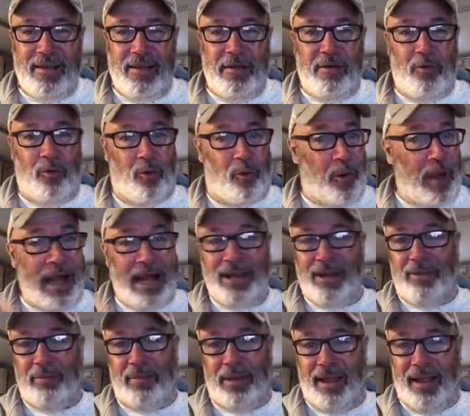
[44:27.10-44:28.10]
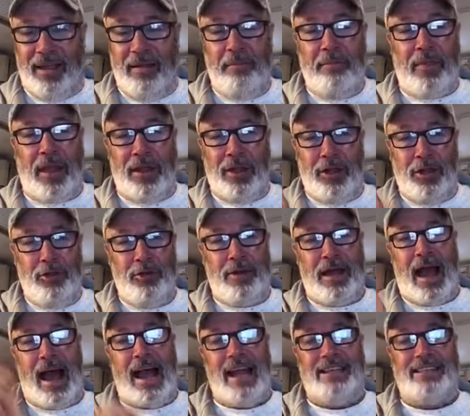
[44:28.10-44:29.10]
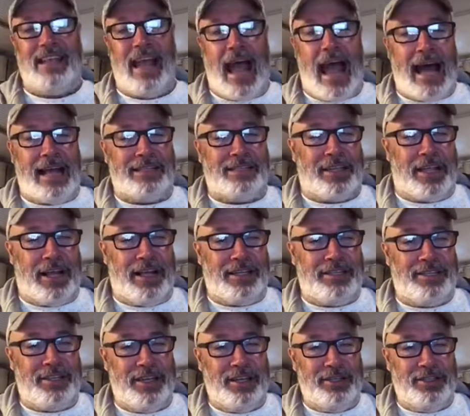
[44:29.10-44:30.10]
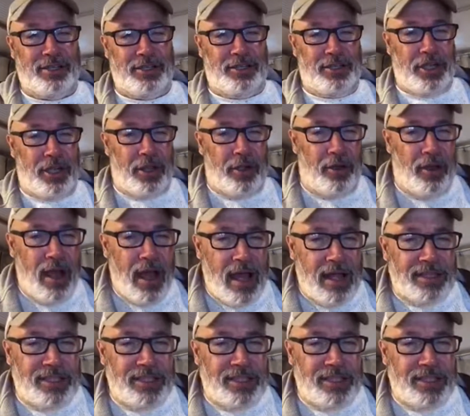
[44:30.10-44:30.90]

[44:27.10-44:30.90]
randomly that you guys ask us to do.